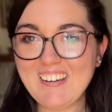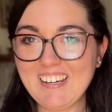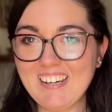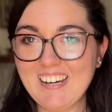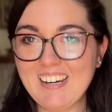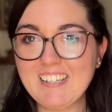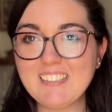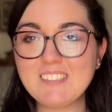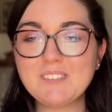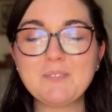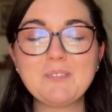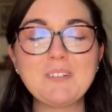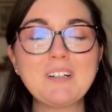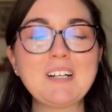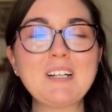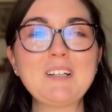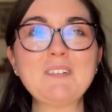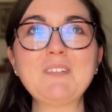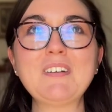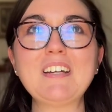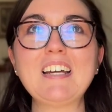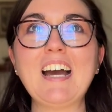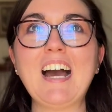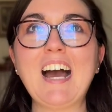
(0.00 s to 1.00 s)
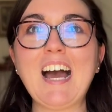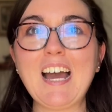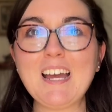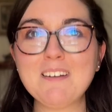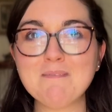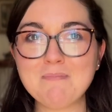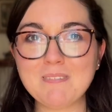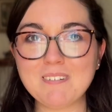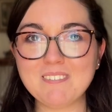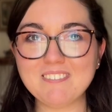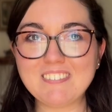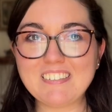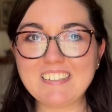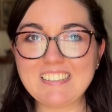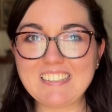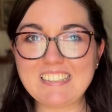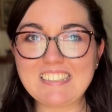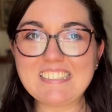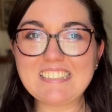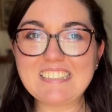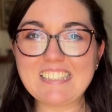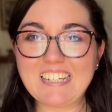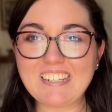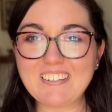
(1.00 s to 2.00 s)
guys, we're gonna be hyper
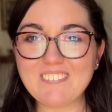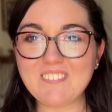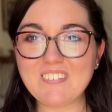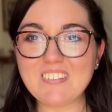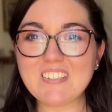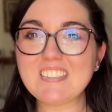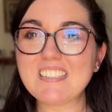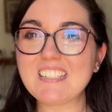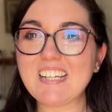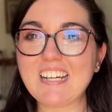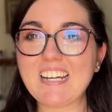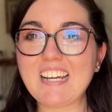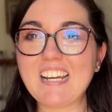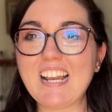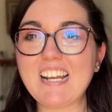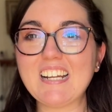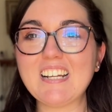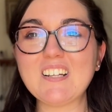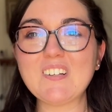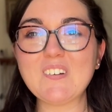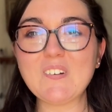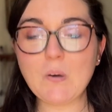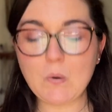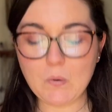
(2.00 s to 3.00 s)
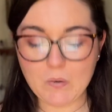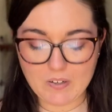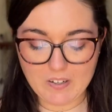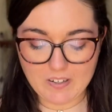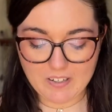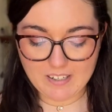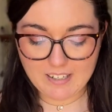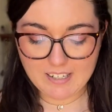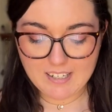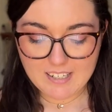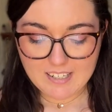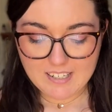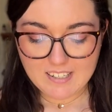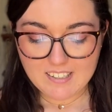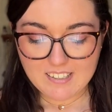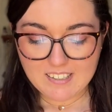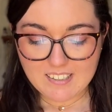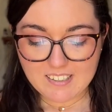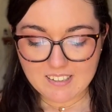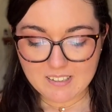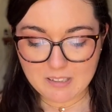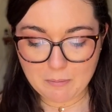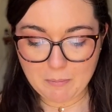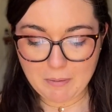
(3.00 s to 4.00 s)
realistic for a second and ignore
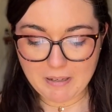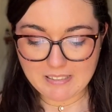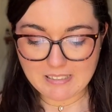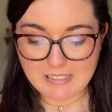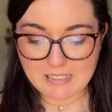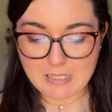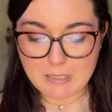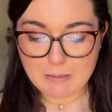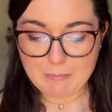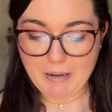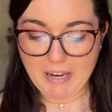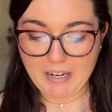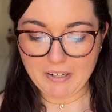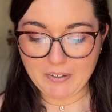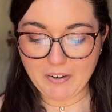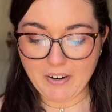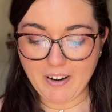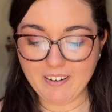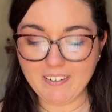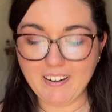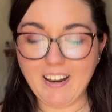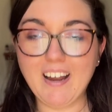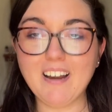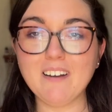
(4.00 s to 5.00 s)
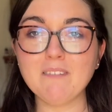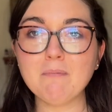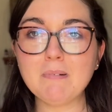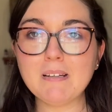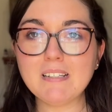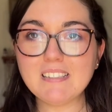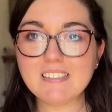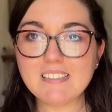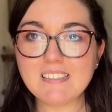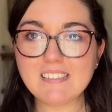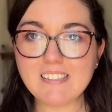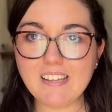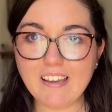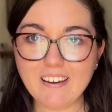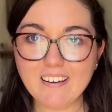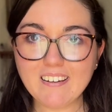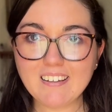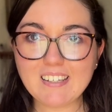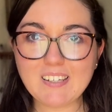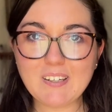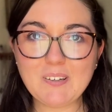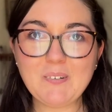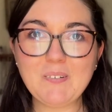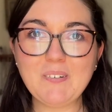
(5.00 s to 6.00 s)
the mess in the background. I've been
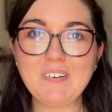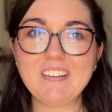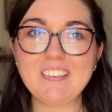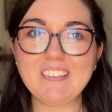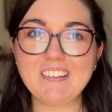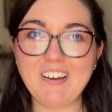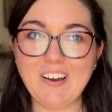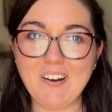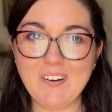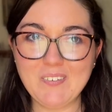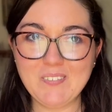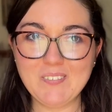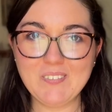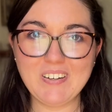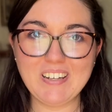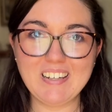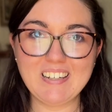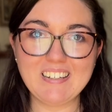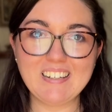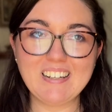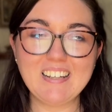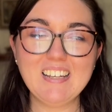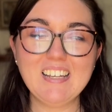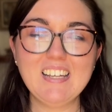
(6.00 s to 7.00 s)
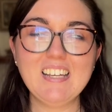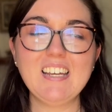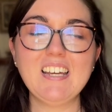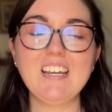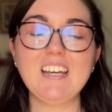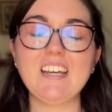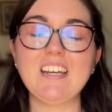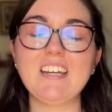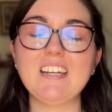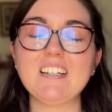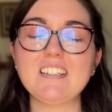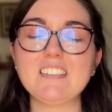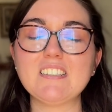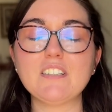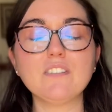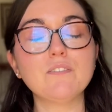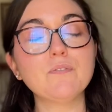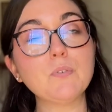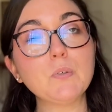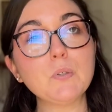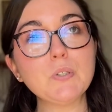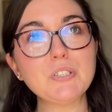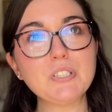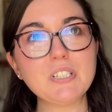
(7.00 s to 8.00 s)
sick with COVID and
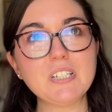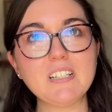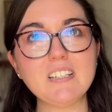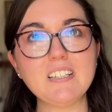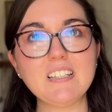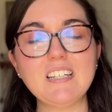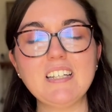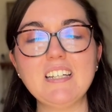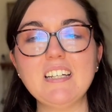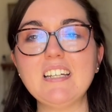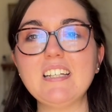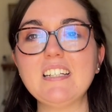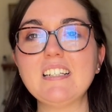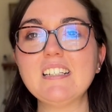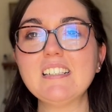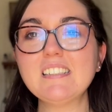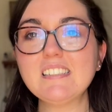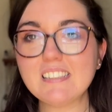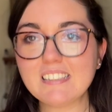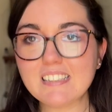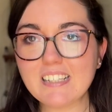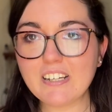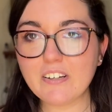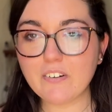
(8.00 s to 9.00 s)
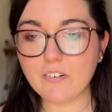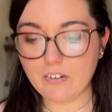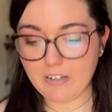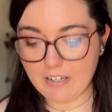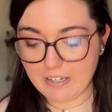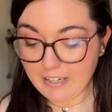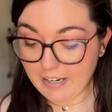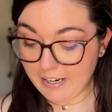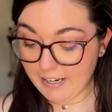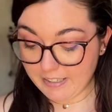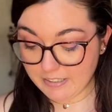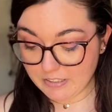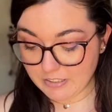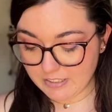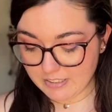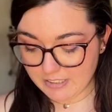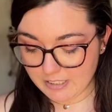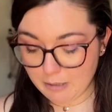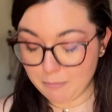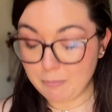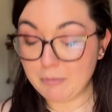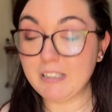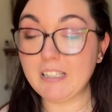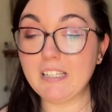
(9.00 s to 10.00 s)
unfortunately it is lingering. I actually ended
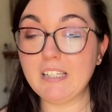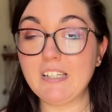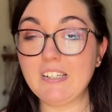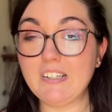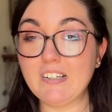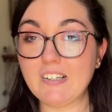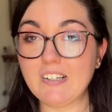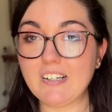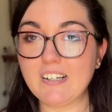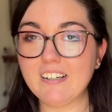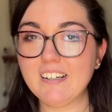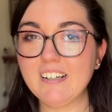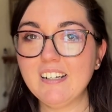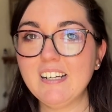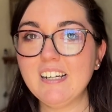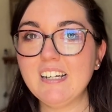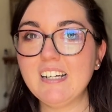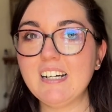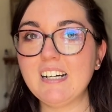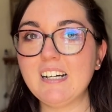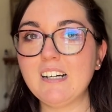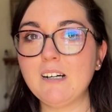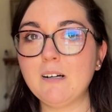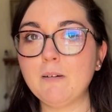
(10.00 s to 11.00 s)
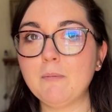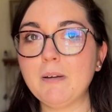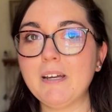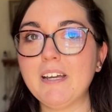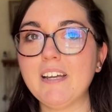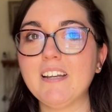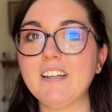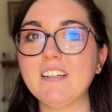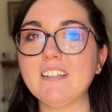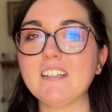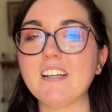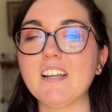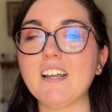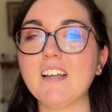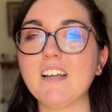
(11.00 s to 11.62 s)
up in the ER, and